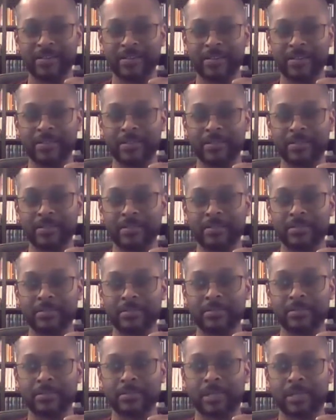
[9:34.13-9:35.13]
I
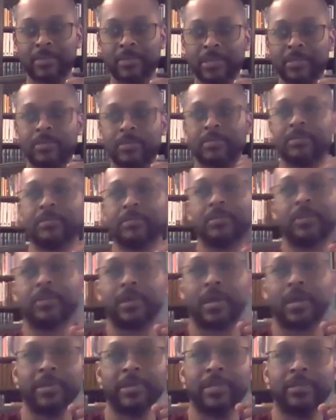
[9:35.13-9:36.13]

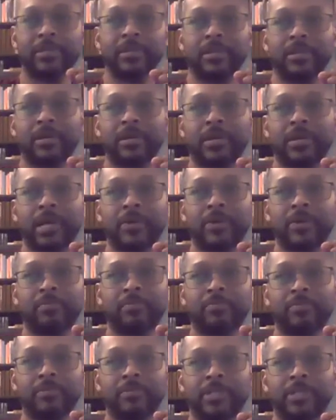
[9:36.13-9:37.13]
would
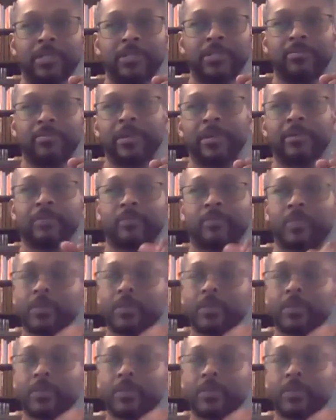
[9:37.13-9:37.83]
teach better.